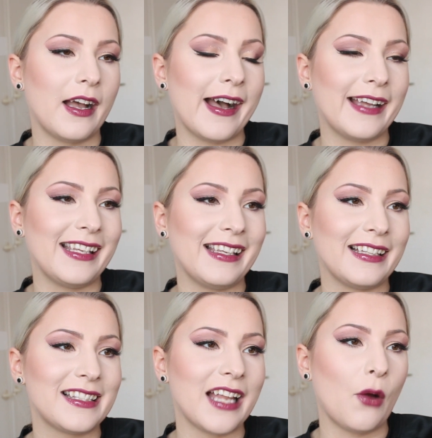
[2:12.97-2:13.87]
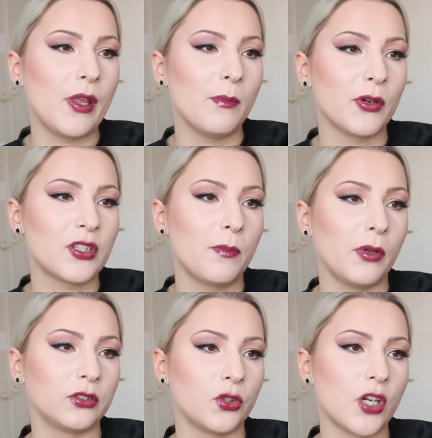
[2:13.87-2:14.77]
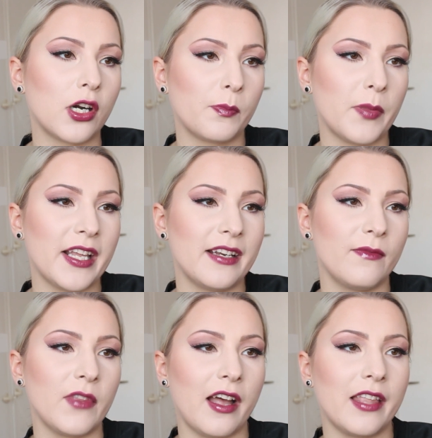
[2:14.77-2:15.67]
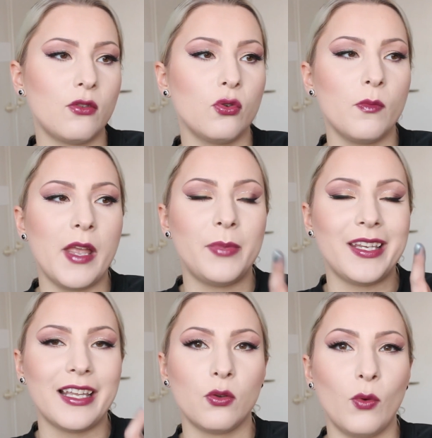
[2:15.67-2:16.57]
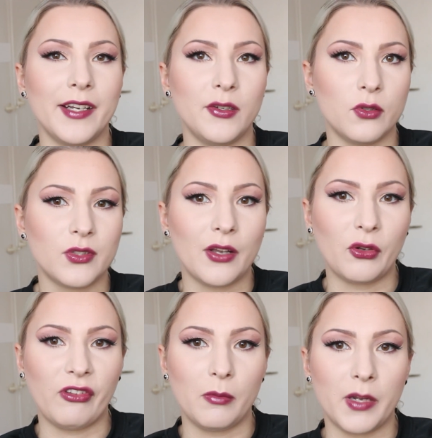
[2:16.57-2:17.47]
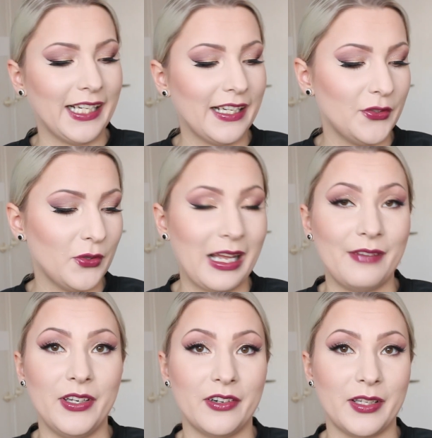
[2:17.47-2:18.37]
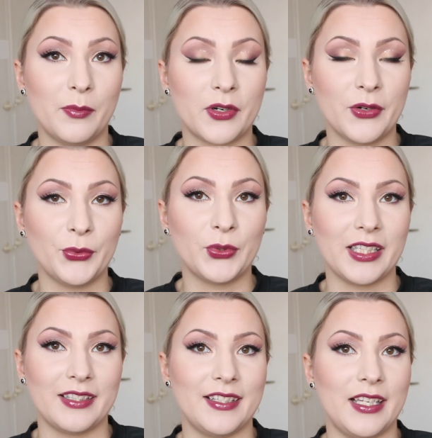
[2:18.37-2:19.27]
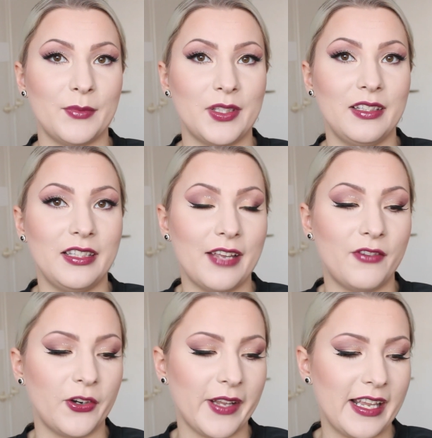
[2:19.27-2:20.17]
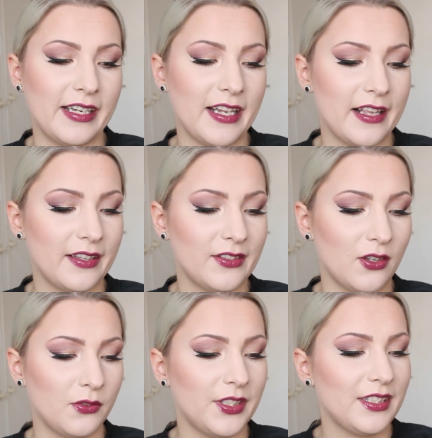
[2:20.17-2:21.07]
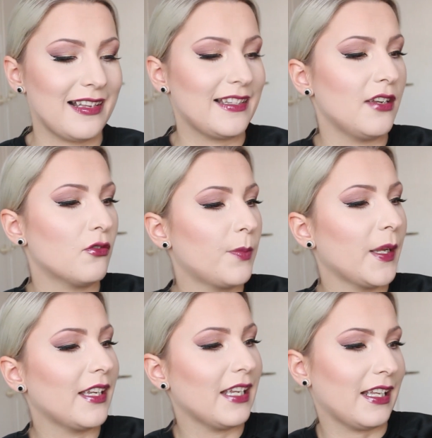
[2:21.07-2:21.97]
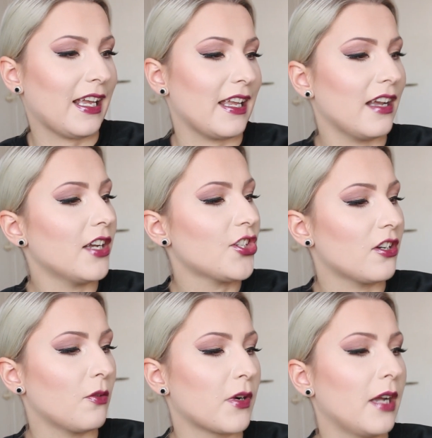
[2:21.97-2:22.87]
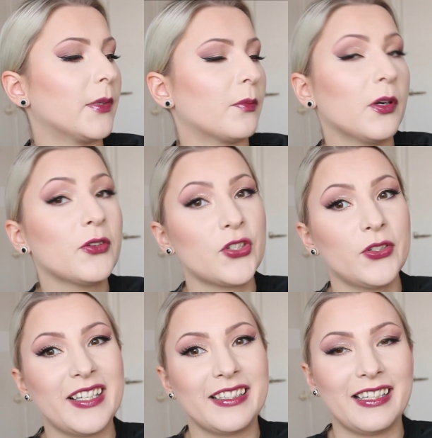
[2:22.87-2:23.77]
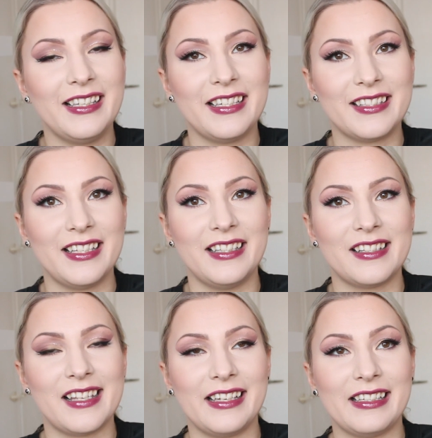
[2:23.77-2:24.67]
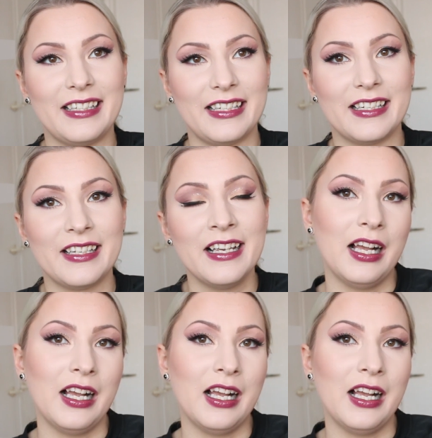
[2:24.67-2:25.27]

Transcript: I think it's now impossible to sharpen. I could maybe get 1 use out of it. Then I do have here the product that seems never ending. So this is the Urban Decay Eyeshadow Primer Potion and it is in the shade Eden.